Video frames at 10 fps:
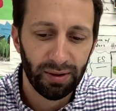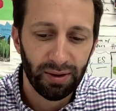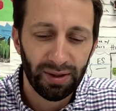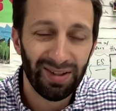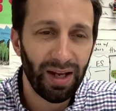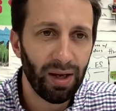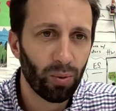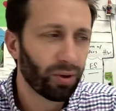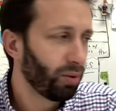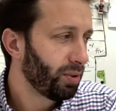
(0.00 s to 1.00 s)
Today
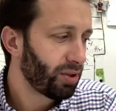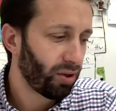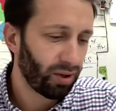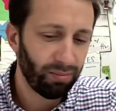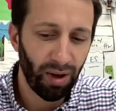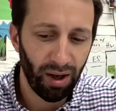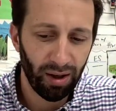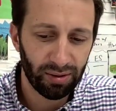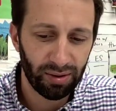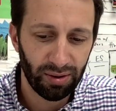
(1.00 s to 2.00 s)
we're going to be talking
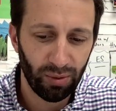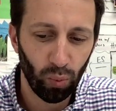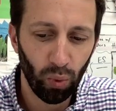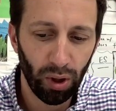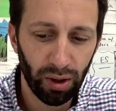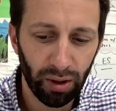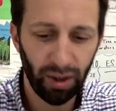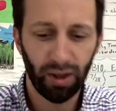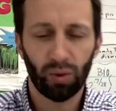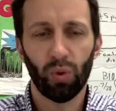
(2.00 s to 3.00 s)
about water
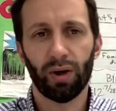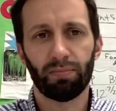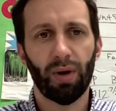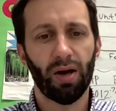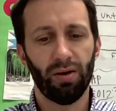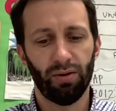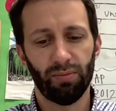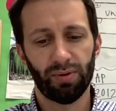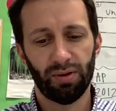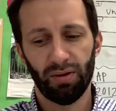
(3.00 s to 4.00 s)
and aquatic
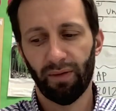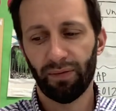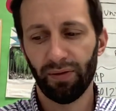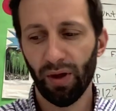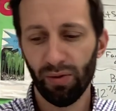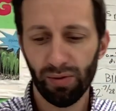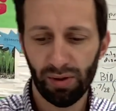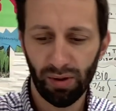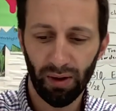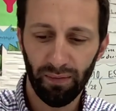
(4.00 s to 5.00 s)
biomes. For
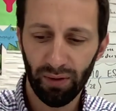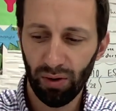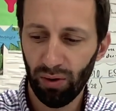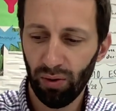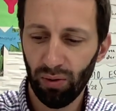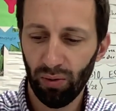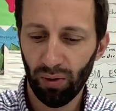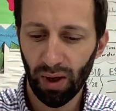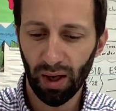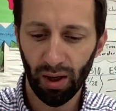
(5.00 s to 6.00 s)
those of you
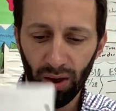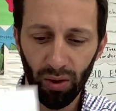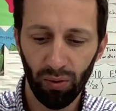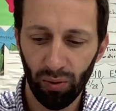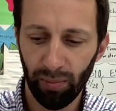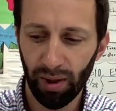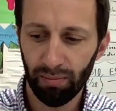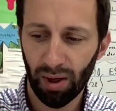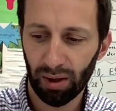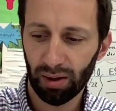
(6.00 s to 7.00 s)
at home in
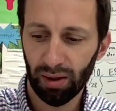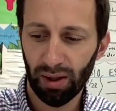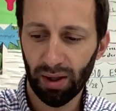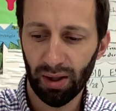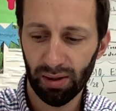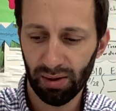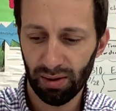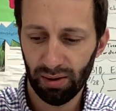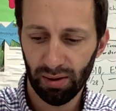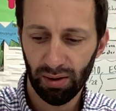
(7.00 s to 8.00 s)
my
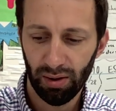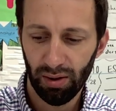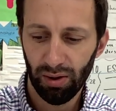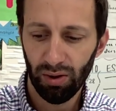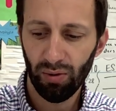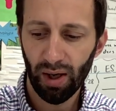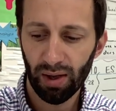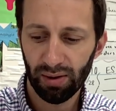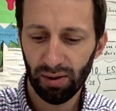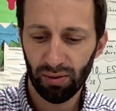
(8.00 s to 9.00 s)
class, you
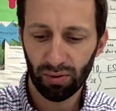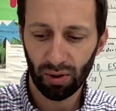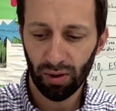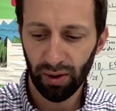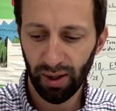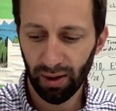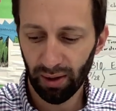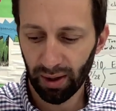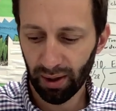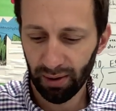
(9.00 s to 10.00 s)
guys need to draw and
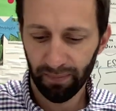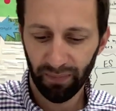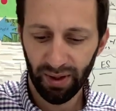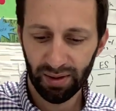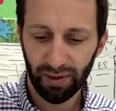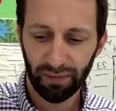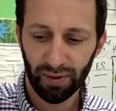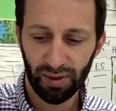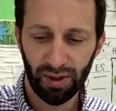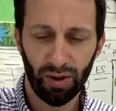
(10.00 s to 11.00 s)
outline these
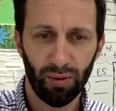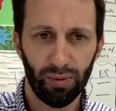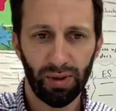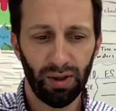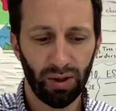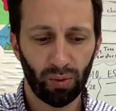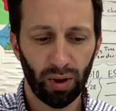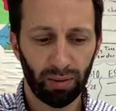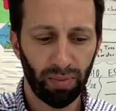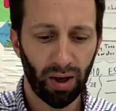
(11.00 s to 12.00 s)
different zones in the
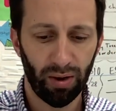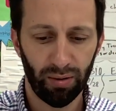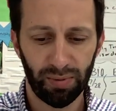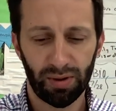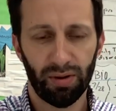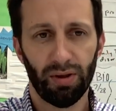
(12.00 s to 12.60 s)
aquatic biomes.